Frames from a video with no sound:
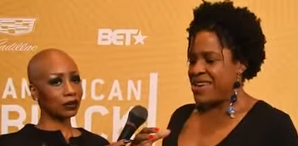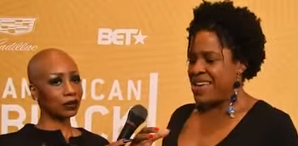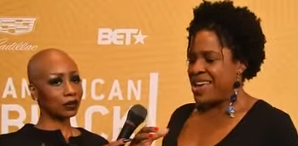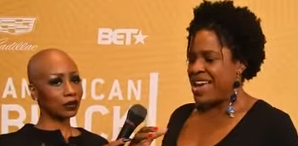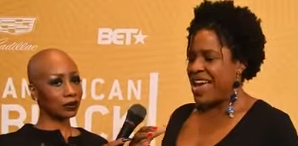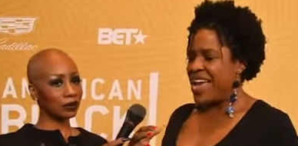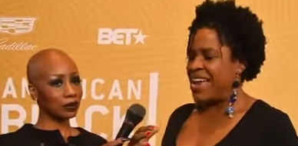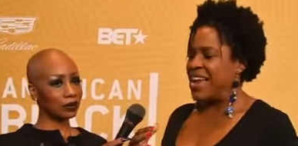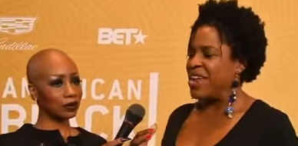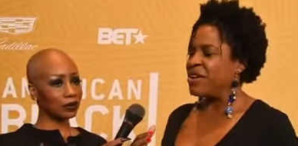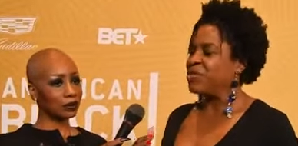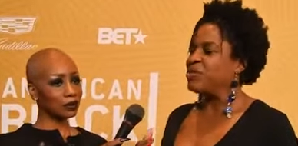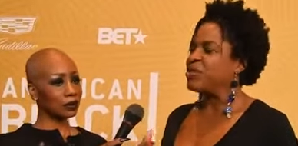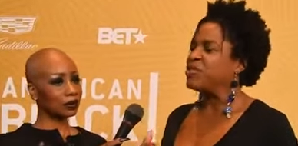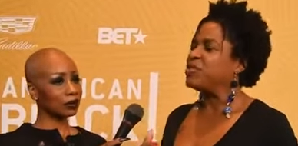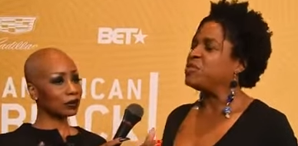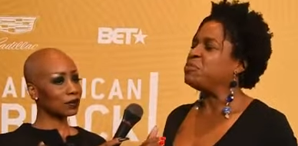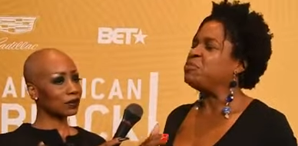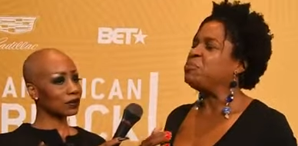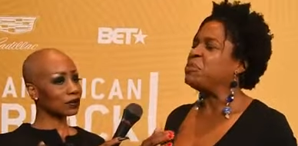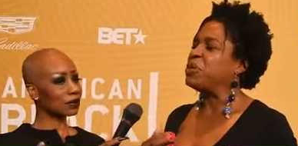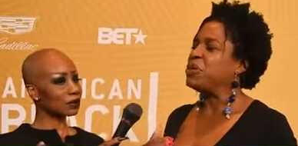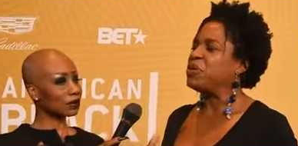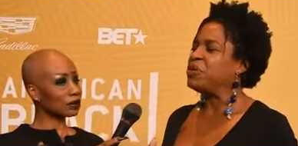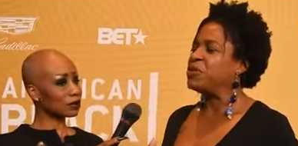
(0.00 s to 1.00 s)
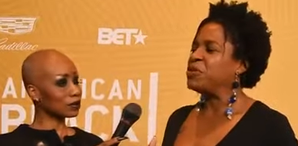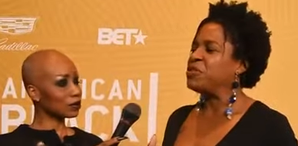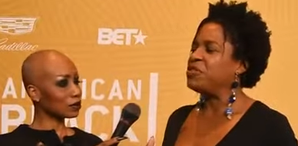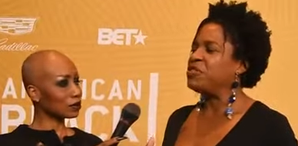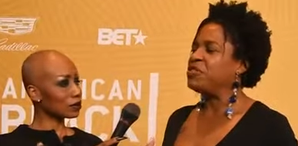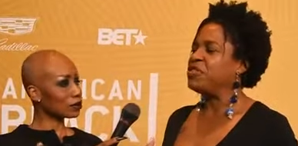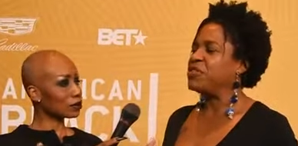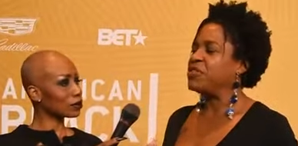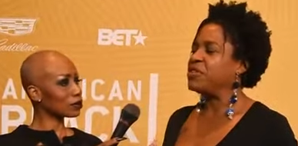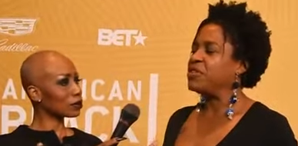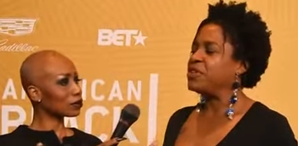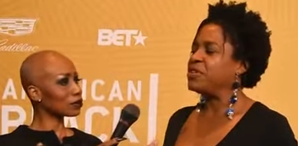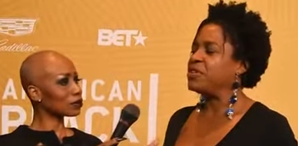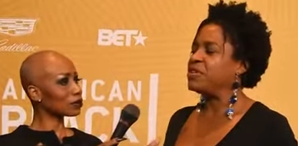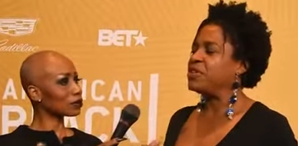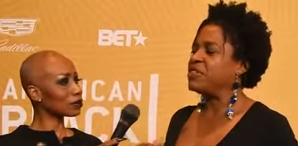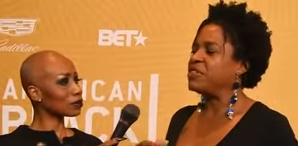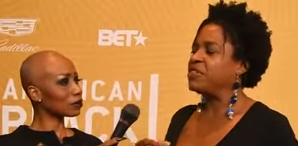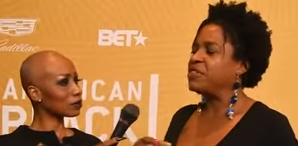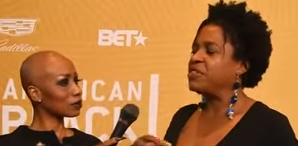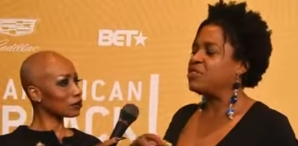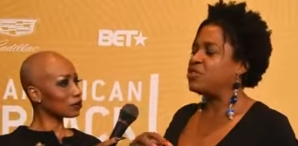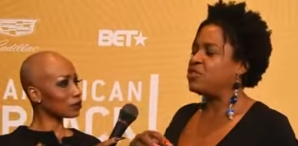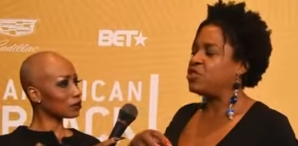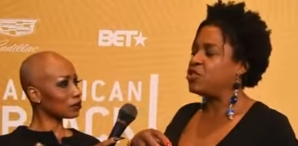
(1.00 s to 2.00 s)
Speaker 1: And it was beautiful
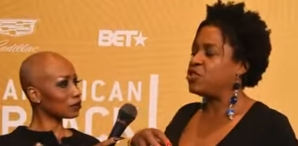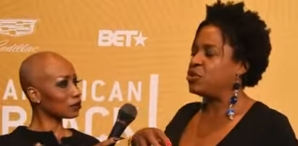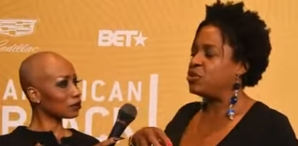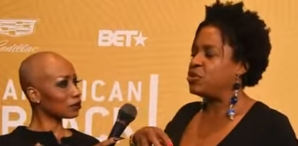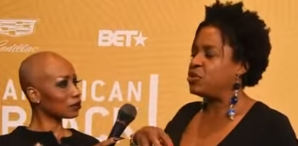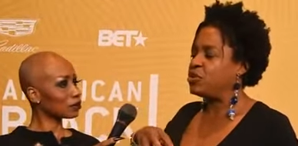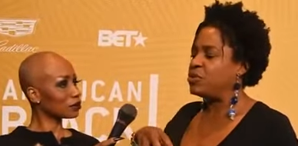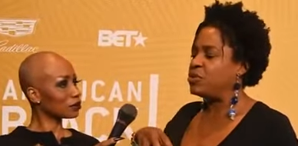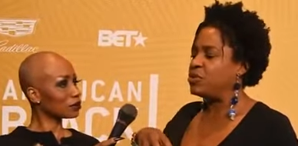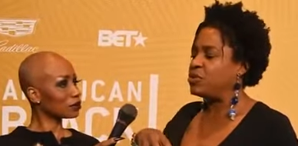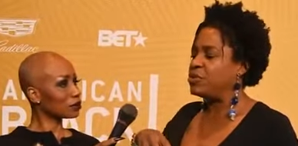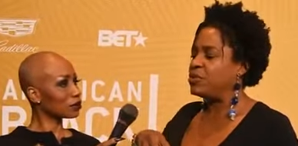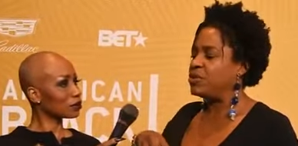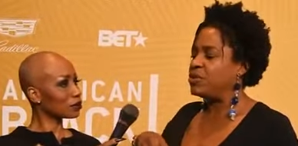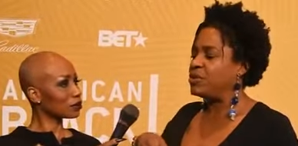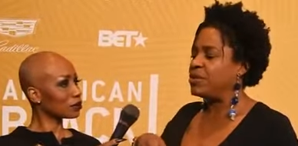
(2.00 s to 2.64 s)
to